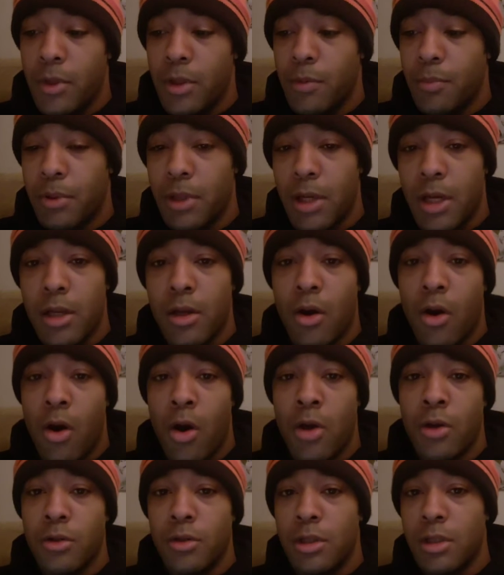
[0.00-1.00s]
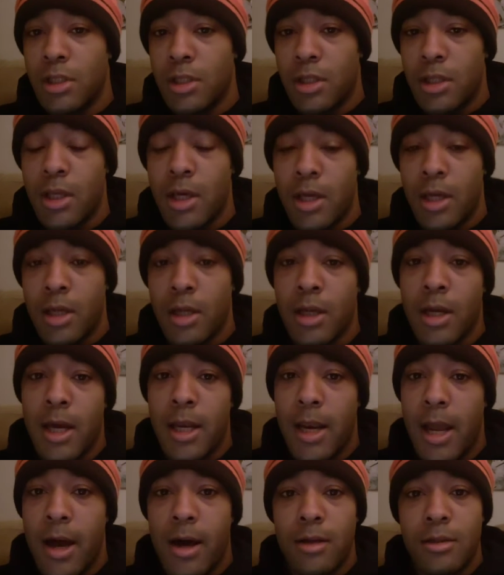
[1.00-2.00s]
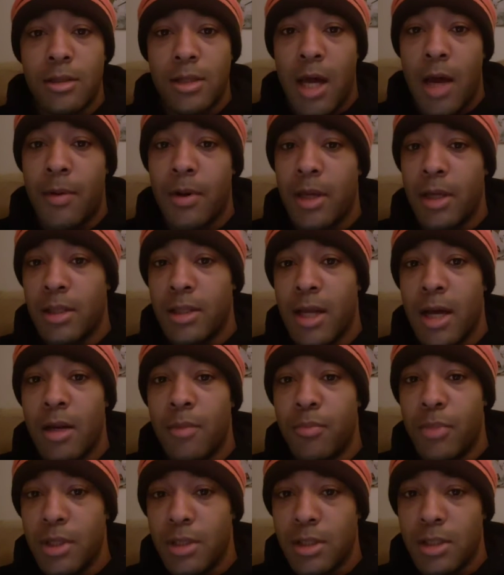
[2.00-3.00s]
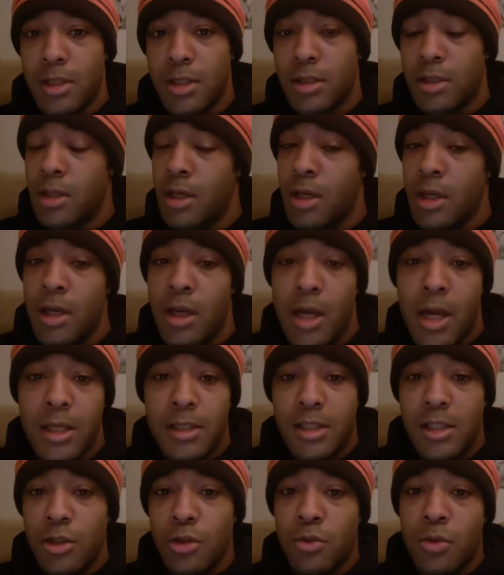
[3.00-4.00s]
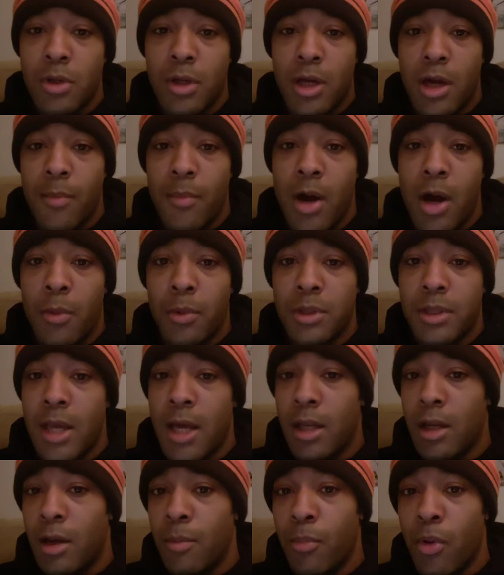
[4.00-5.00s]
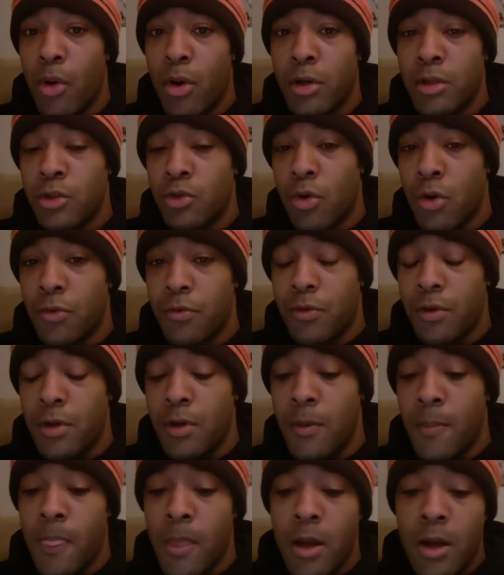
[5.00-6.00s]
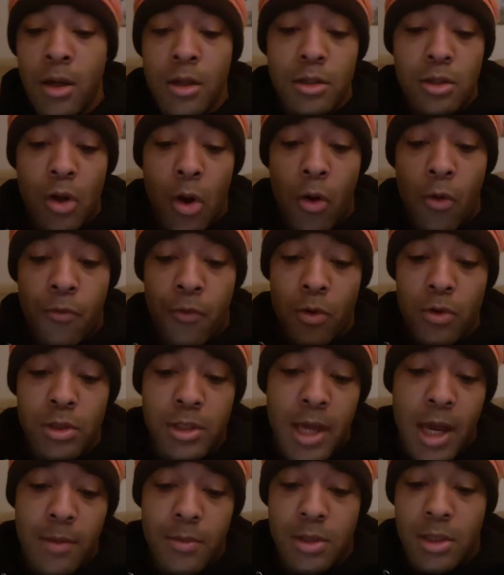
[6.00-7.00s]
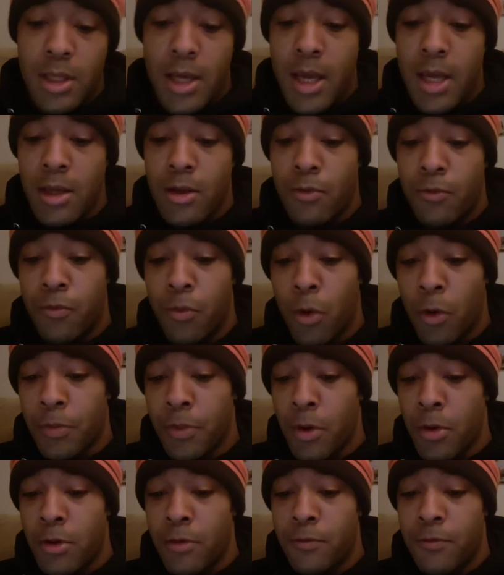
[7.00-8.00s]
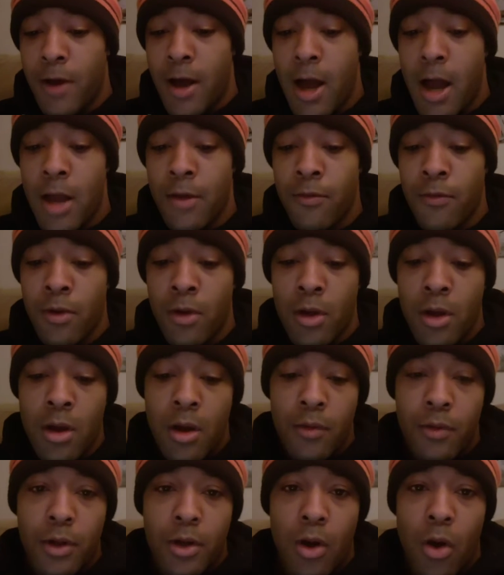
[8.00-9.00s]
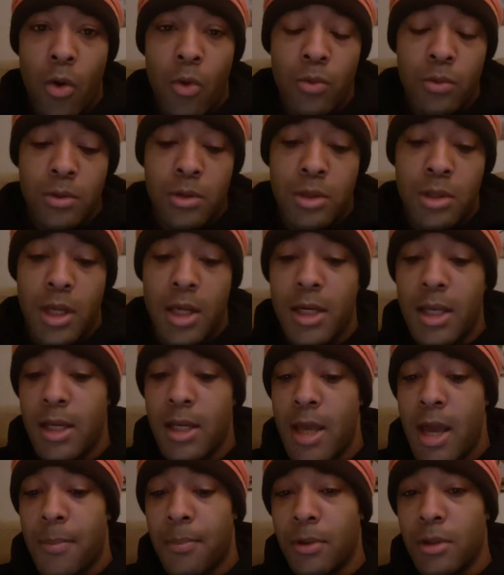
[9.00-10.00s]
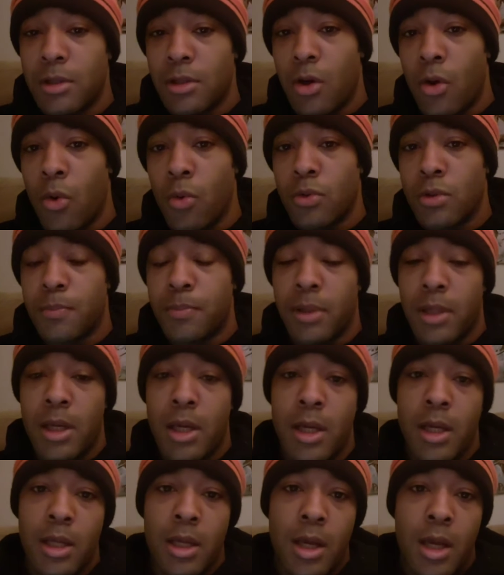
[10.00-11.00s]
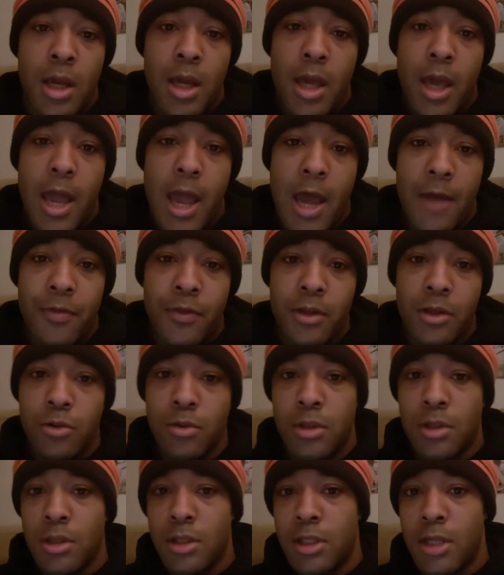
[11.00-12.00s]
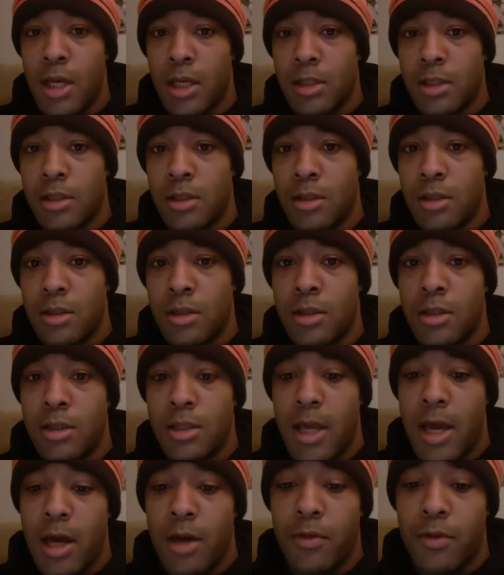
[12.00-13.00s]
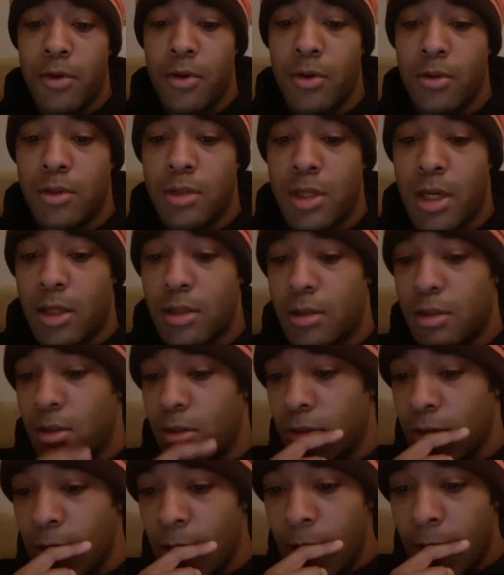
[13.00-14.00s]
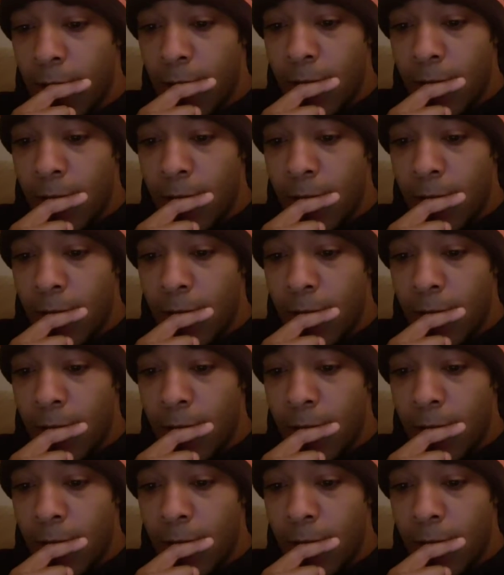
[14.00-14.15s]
You played hard, you did your thing, and now it's time to get down to business and see who's going to come out with that Lombardi trophy. So, first game today, 4:35, the Colts, Indianapolis Colts playing at the Houston Texans down there in Texas.